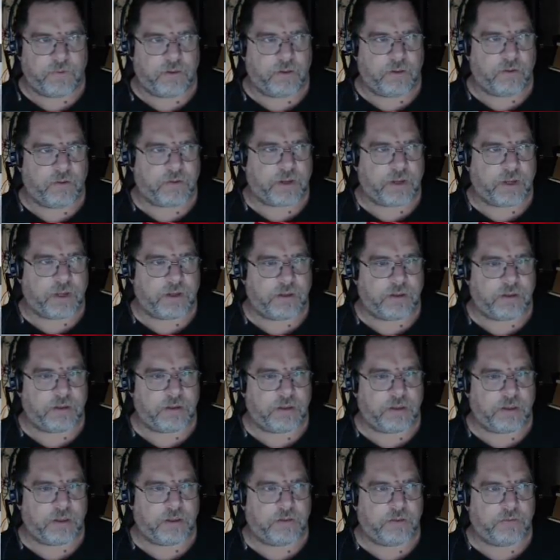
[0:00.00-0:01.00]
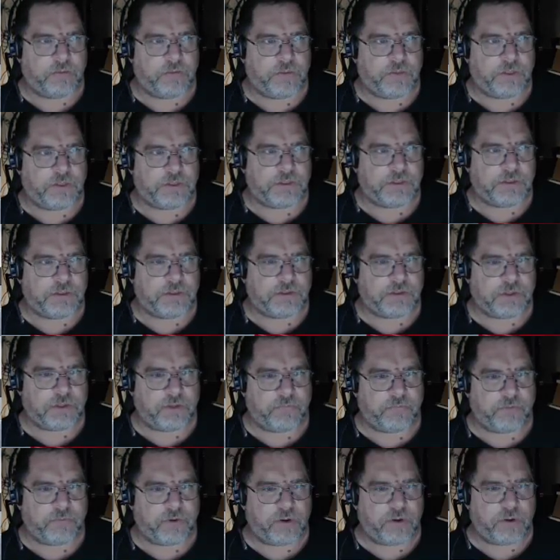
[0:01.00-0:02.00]
Okay, this is the
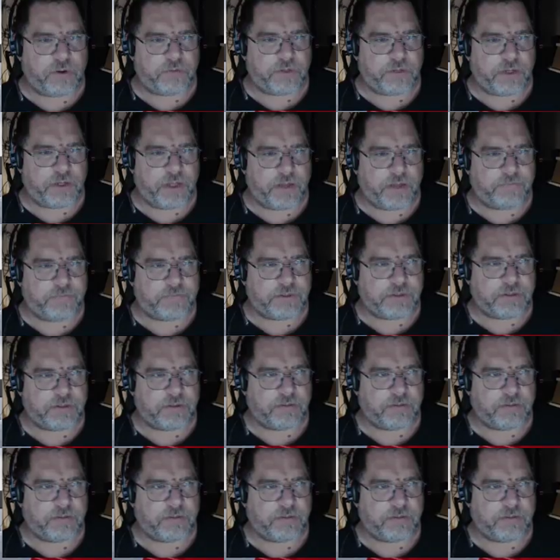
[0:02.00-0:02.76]
server on the left.